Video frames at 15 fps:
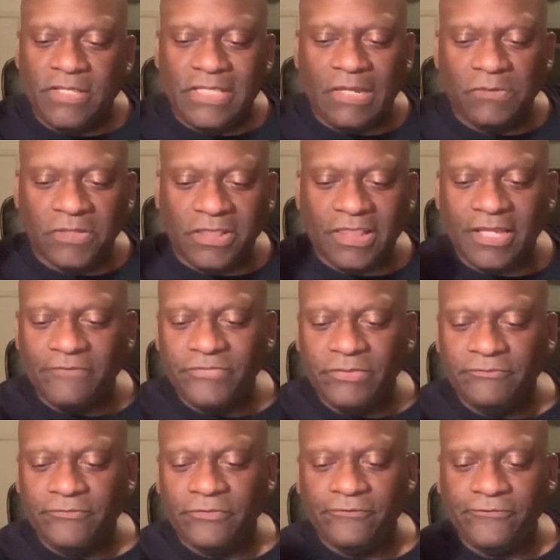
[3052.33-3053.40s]
They will love
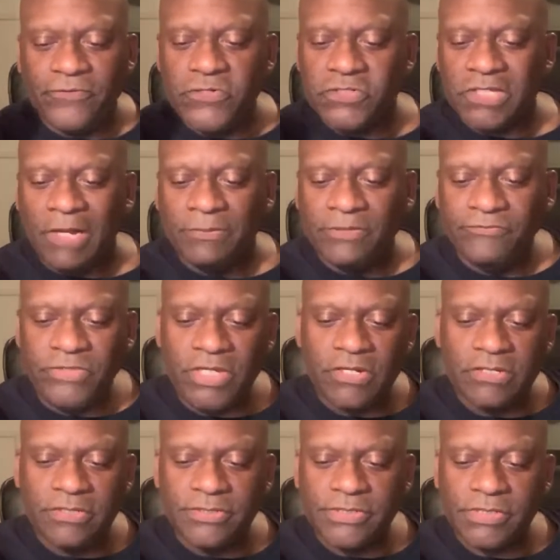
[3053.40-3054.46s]
them for the first couple of
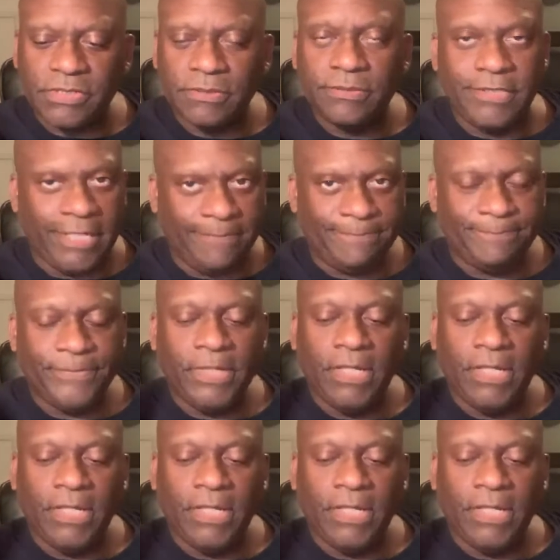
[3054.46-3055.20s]
years, yep,